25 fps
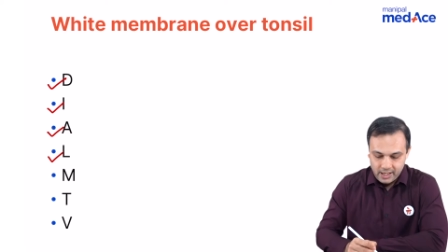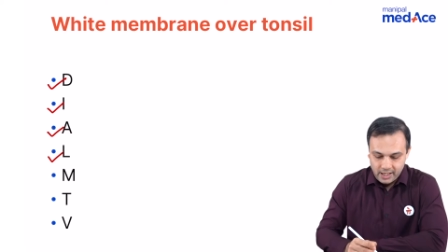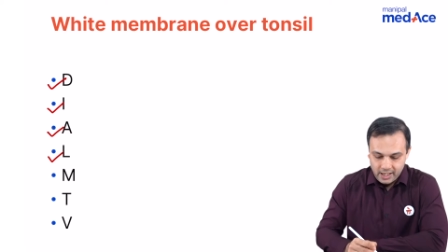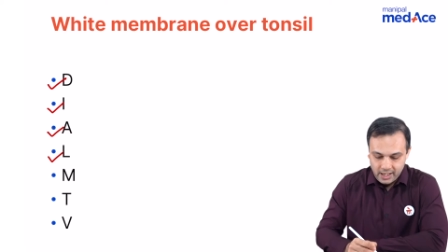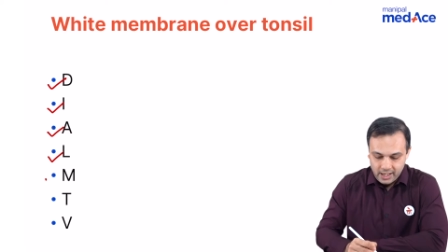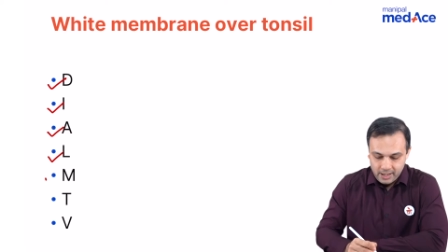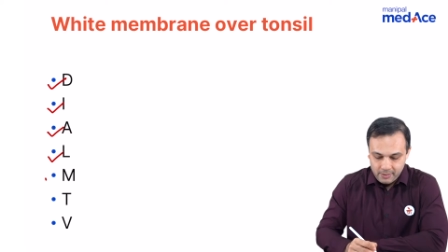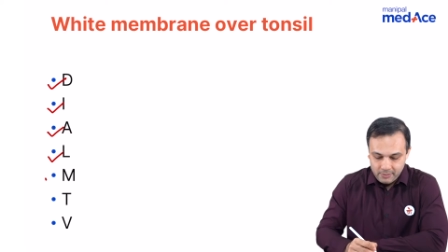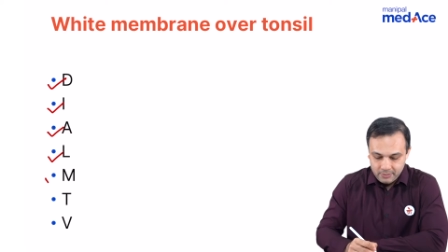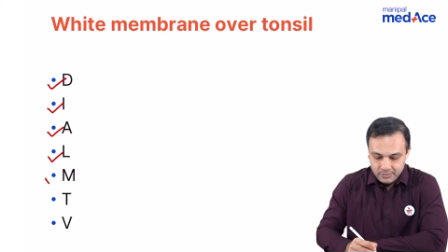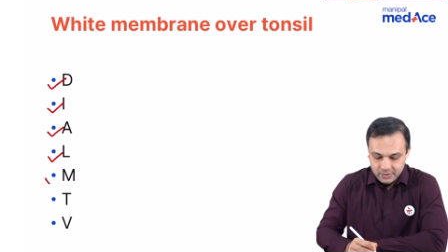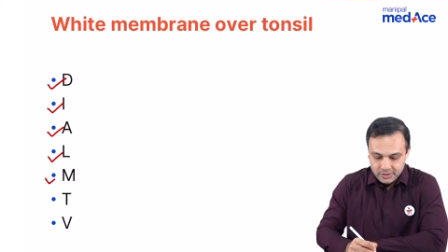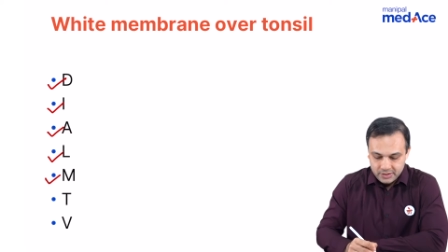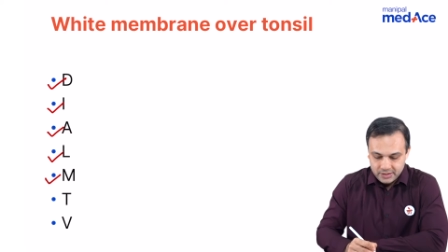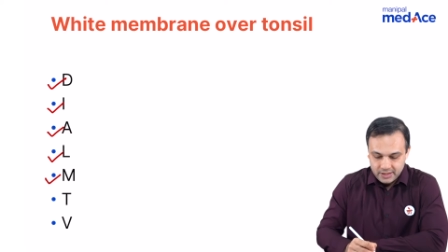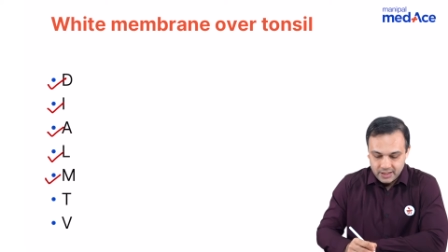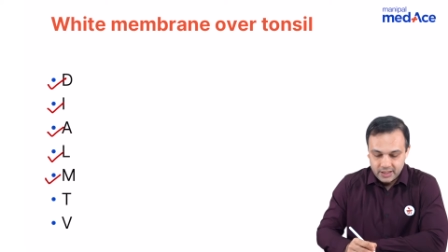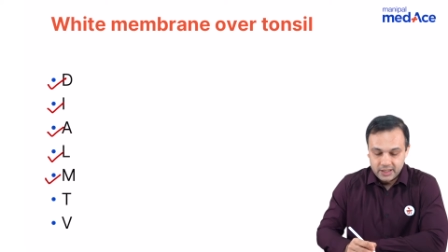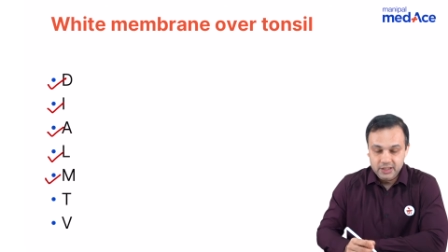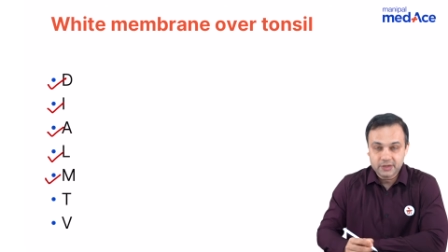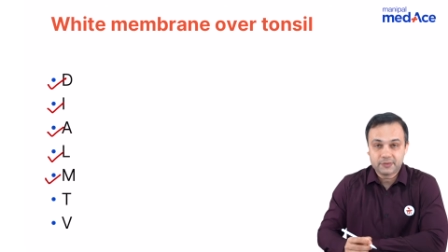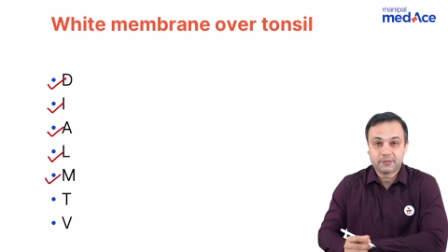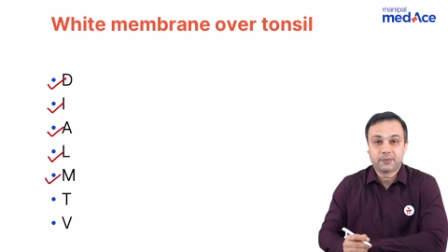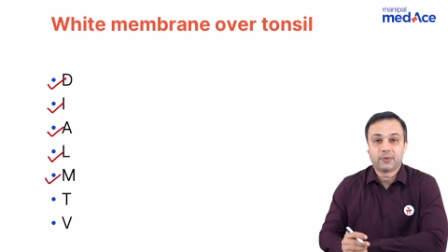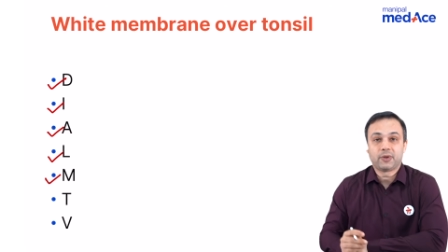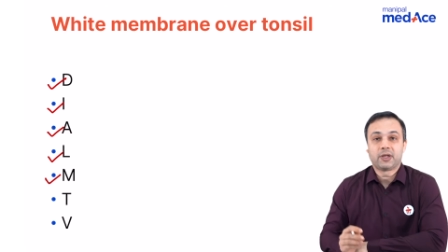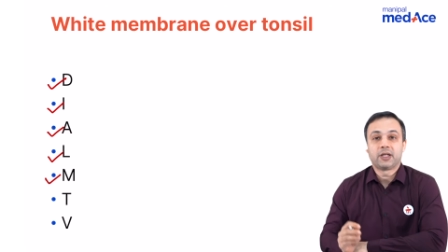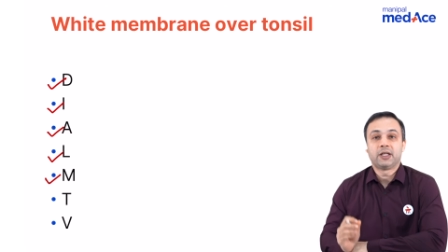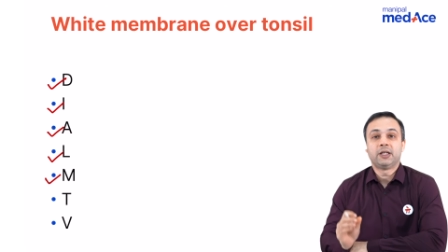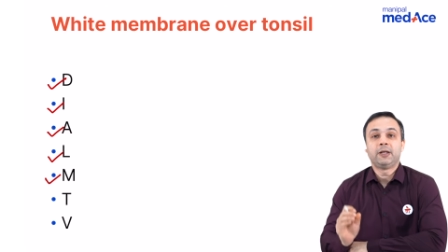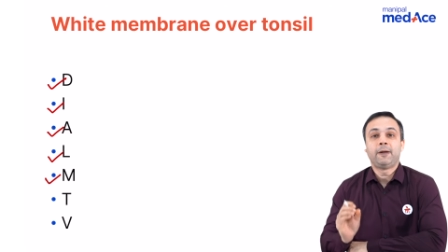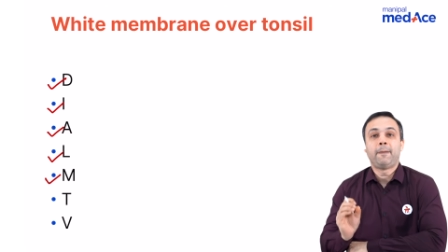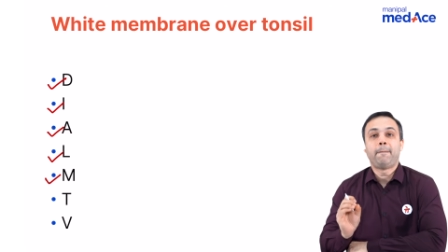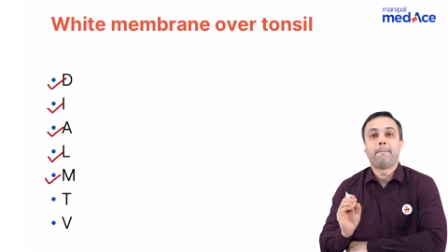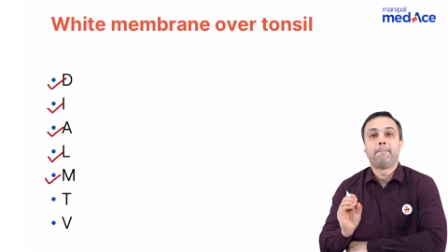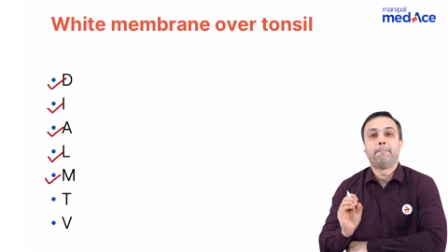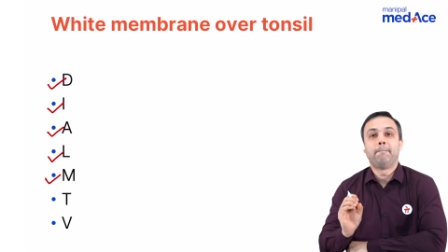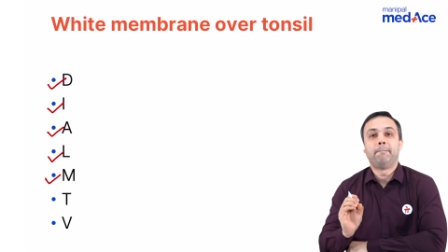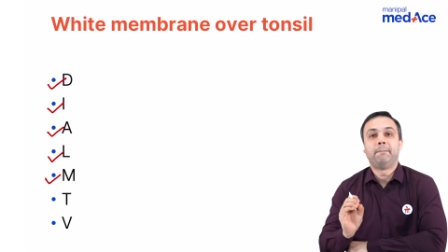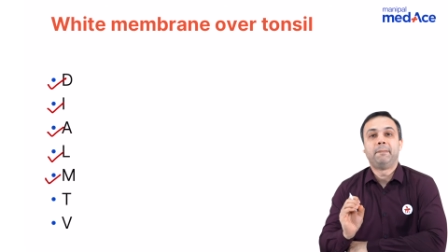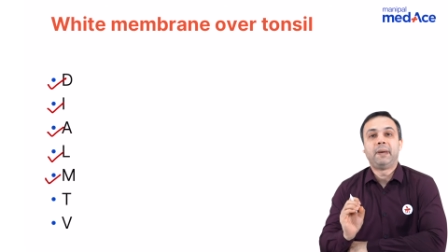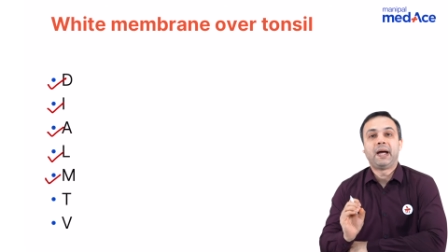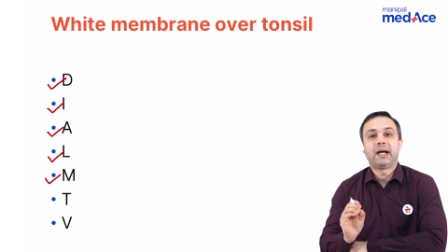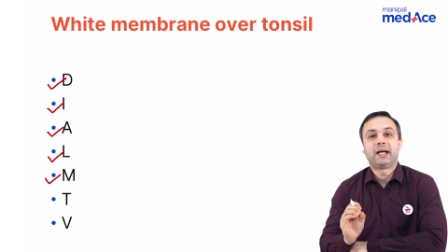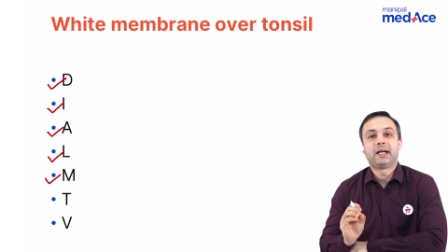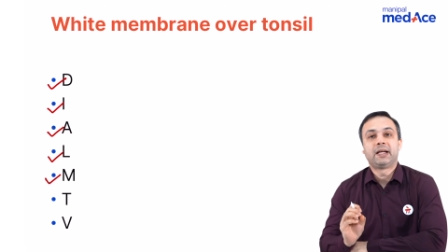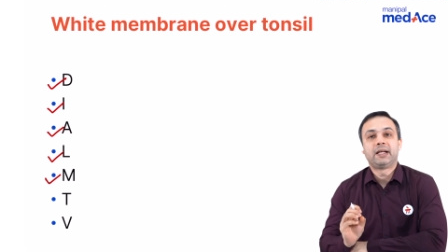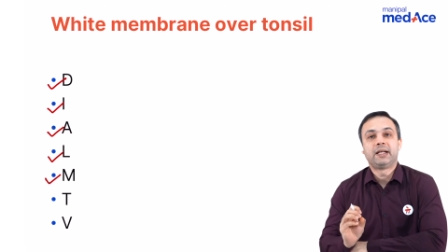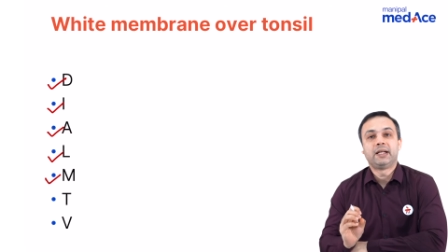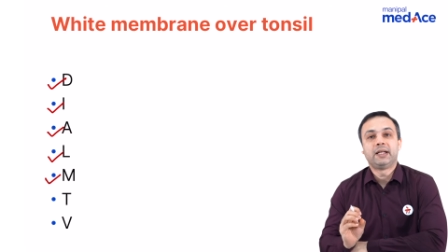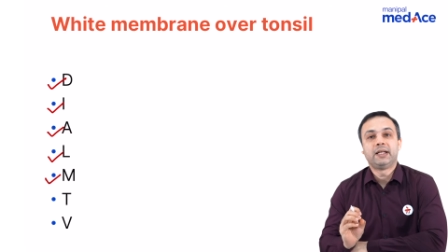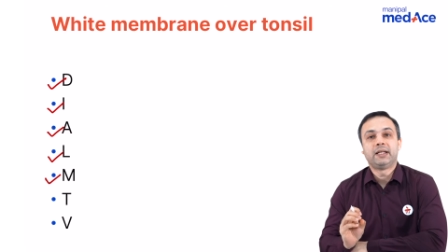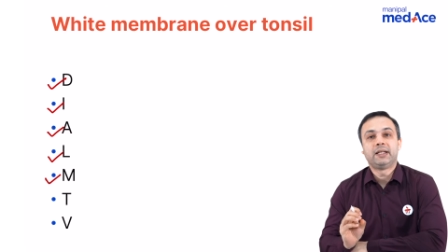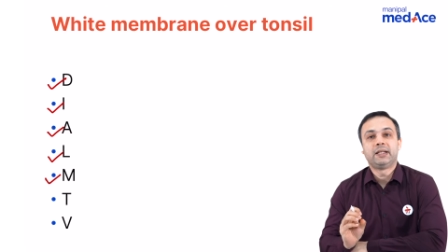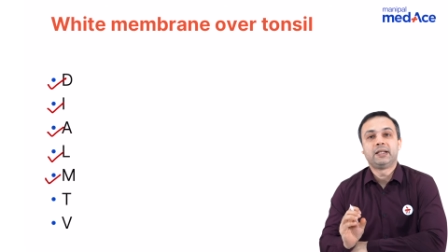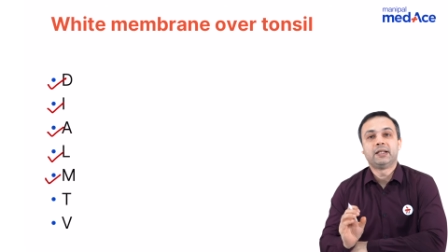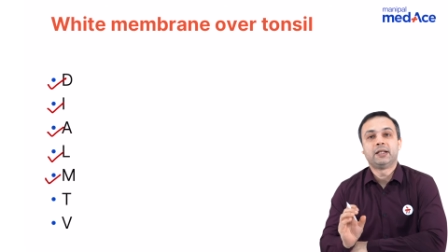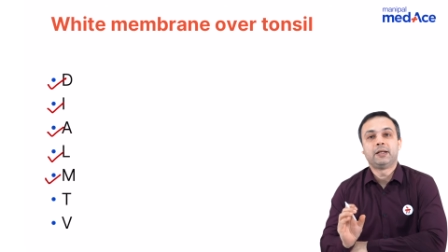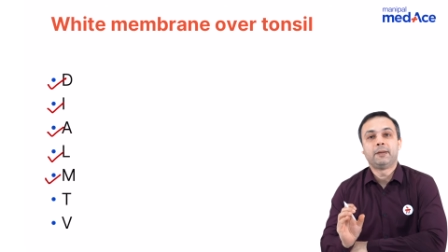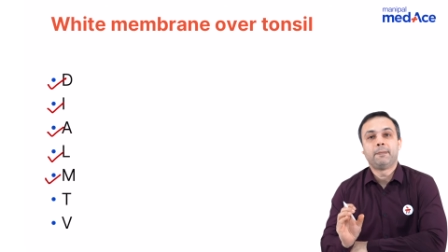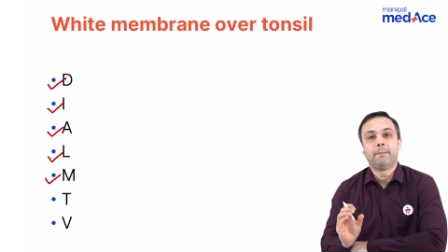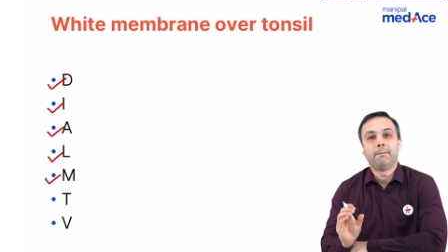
M stands for a bacterial